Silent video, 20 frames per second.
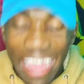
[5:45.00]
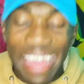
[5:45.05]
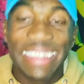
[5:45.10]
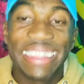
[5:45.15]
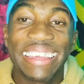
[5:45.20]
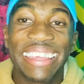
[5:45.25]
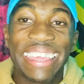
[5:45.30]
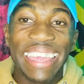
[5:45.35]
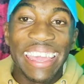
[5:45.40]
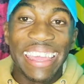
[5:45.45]

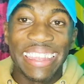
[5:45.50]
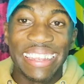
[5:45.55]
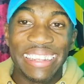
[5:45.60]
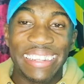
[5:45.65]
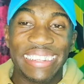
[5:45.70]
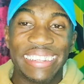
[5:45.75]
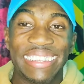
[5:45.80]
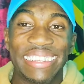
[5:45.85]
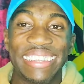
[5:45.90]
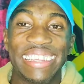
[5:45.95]
And again,
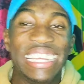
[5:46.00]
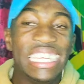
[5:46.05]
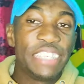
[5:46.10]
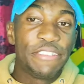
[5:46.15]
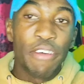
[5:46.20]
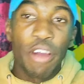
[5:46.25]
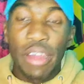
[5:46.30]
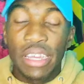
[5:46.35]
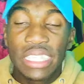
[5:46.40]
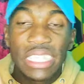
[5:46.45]
his
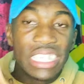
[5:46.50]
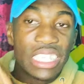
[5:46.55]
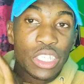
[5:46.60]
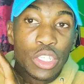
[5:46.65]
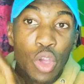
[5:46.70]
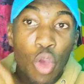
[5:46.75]
voice is